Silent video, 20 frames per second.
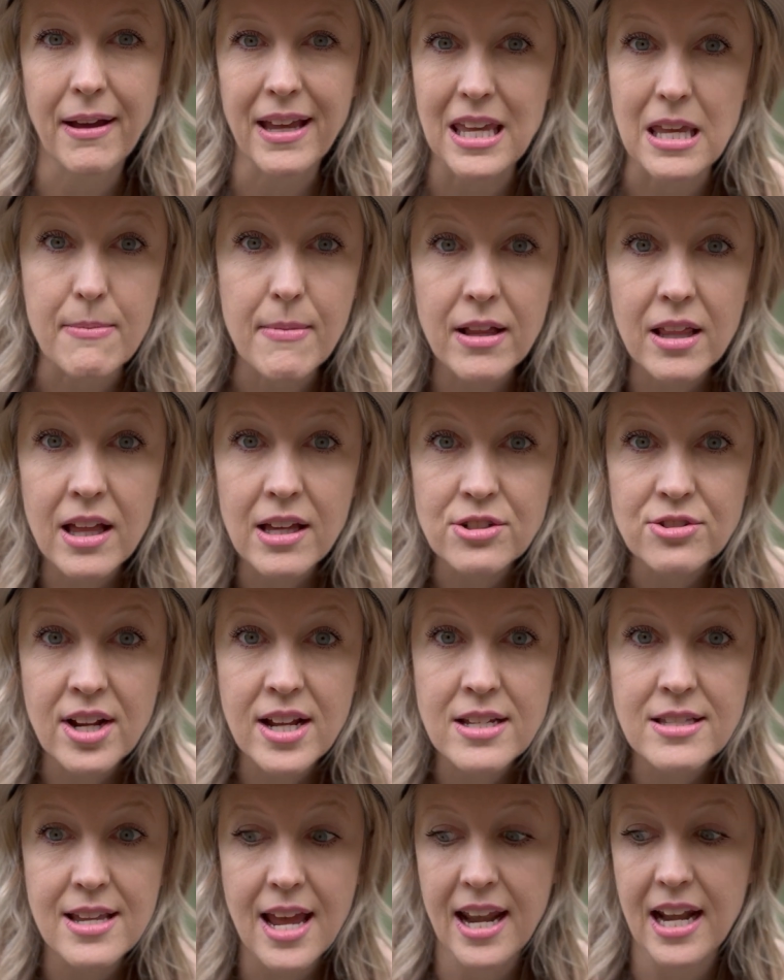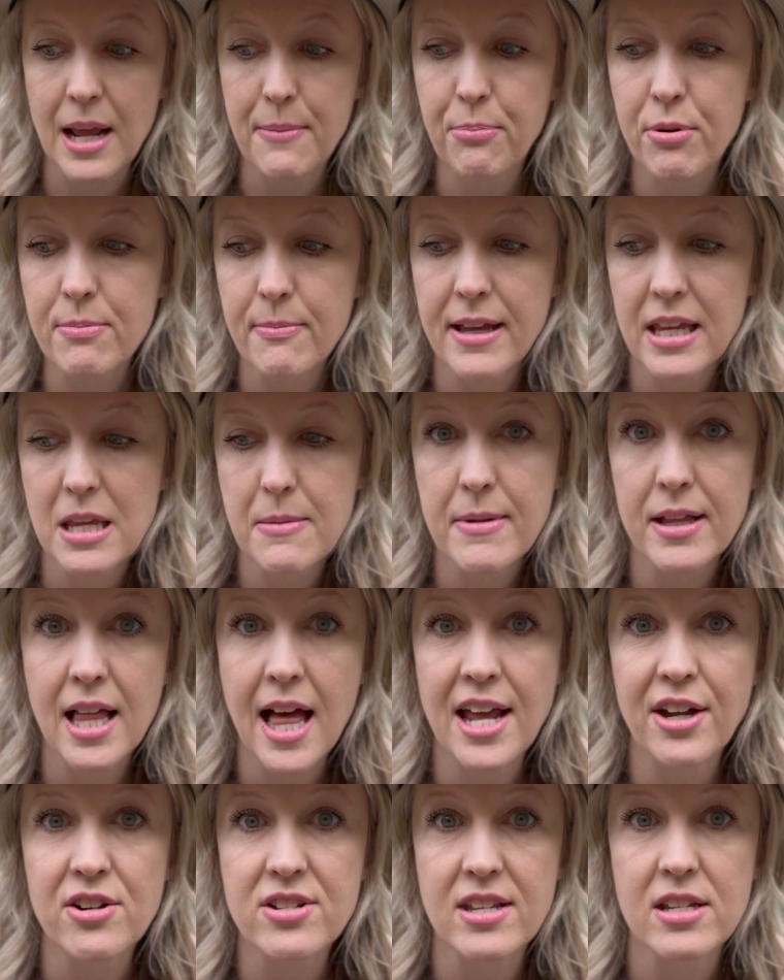email address, and I put my email
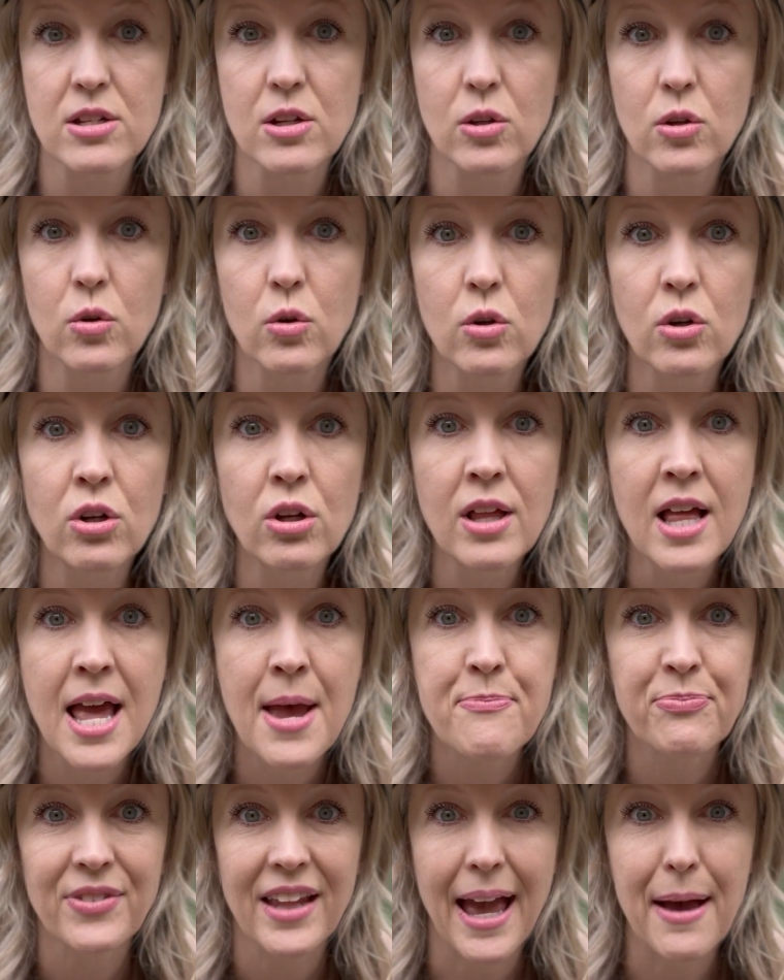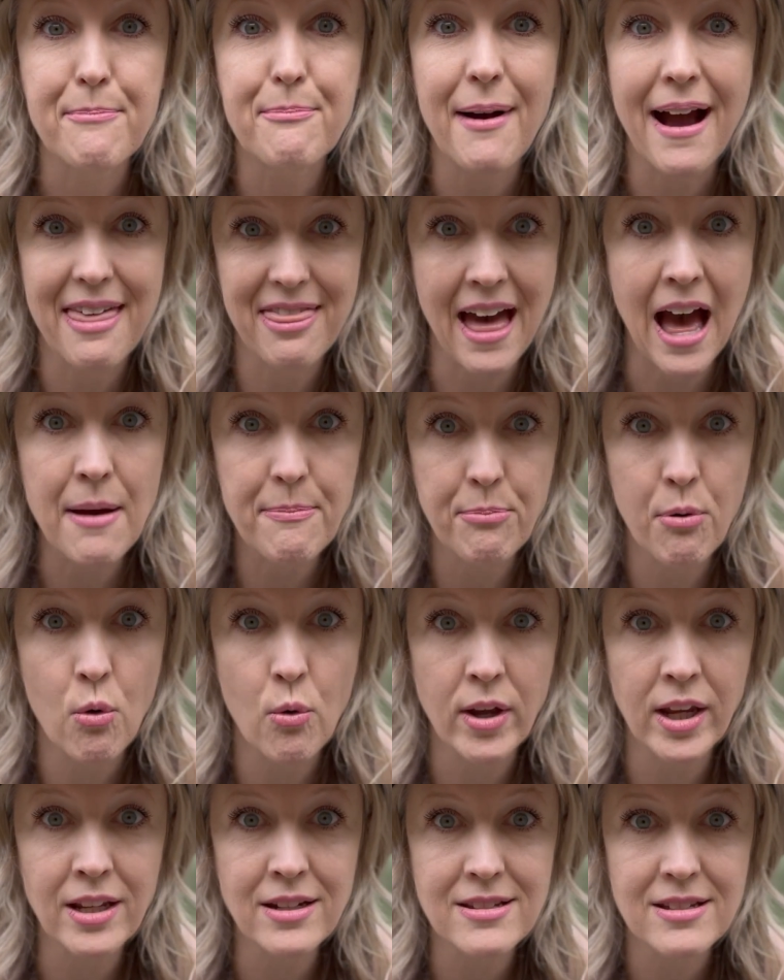address into Google. And by that
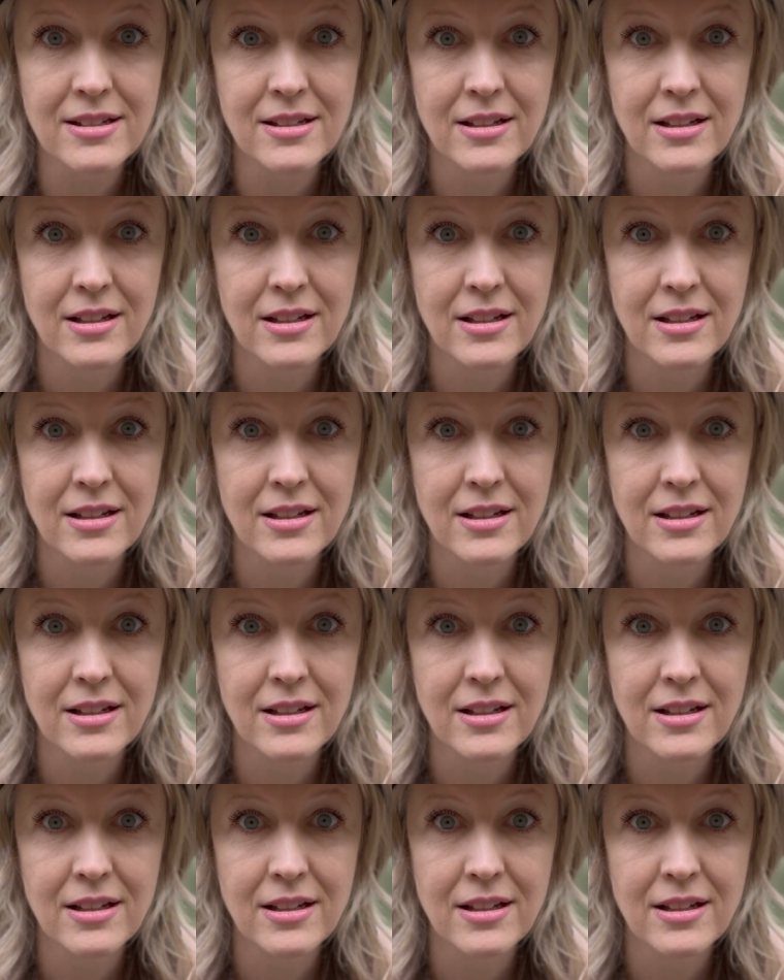point,